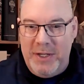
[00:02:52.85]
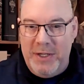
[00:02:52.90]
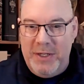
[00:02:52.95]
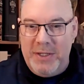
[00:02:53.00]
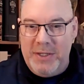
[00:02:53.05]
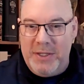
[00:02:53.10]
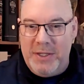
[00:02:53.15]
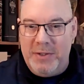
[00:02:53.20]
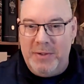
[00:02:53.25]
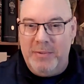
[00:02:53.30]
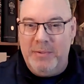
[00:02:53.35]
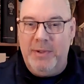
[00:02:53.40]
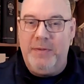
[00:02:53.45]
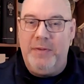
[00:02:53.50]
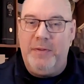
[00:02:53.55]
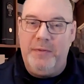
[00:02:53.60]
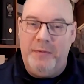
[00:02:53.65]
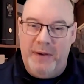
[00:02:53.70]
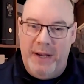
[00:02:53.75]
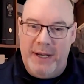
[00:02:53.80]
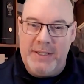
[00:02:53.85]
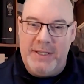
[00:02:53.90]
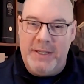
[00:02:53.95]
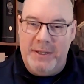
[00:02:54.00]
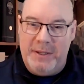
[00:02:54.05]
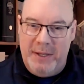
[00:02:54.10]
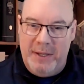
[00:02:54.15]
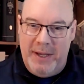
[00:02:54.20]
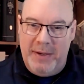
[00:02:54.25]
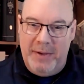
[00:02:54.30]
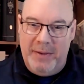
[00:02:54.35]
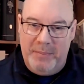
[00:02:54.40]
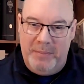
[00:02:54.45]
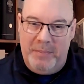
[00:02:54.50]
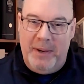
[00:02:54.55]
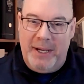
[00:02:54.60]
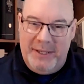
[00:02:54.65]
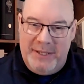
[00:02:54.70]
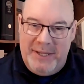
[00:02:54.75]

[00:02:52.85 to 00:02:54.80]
so we've invested big